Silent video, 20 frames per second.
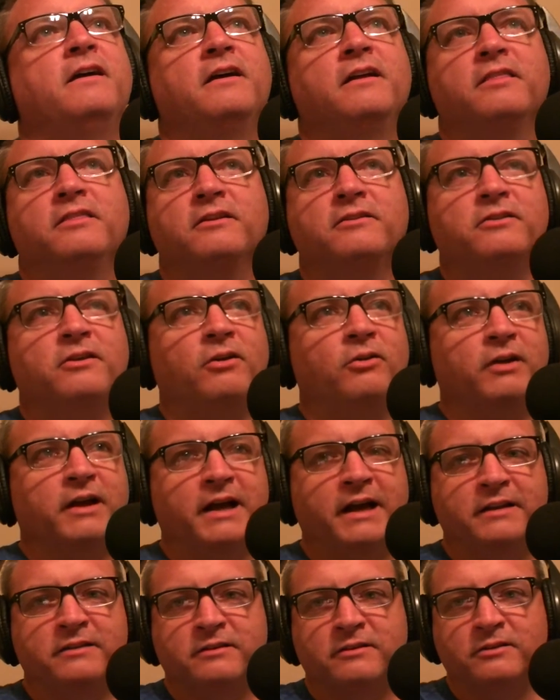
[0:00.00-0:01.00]
There's all
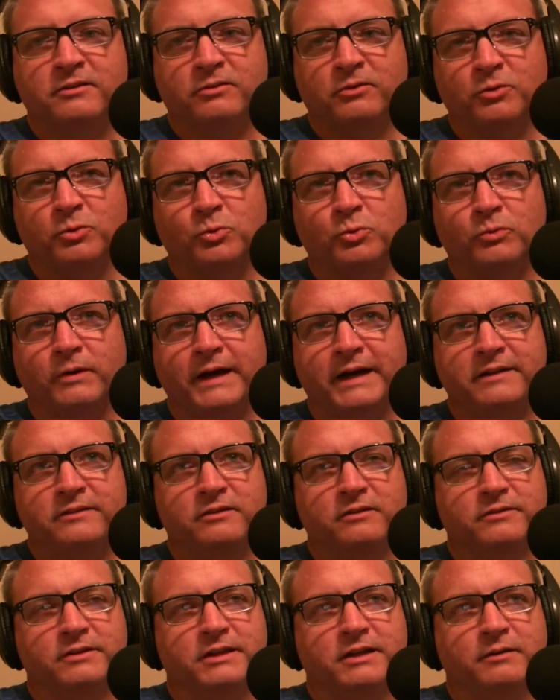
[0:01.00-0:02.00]
kinds of cool rides
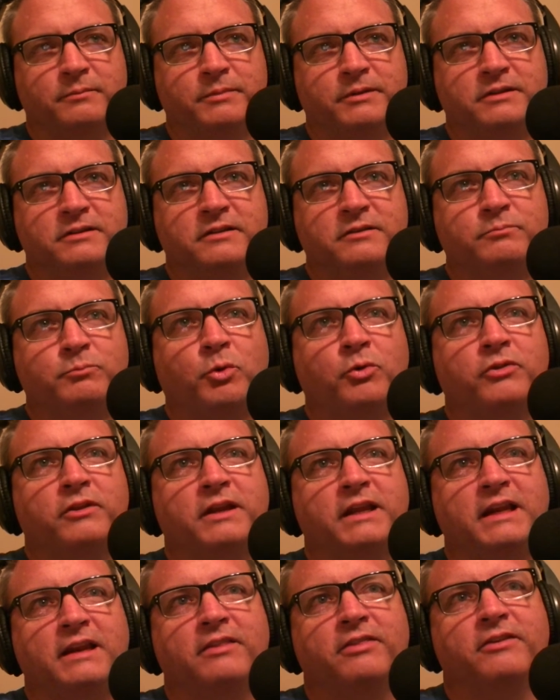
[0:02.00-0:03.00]
over there, but more than
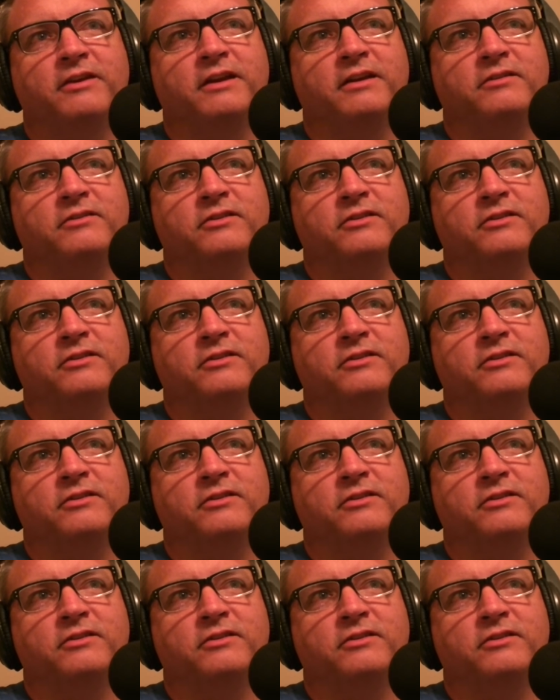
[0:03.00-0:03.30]
anything,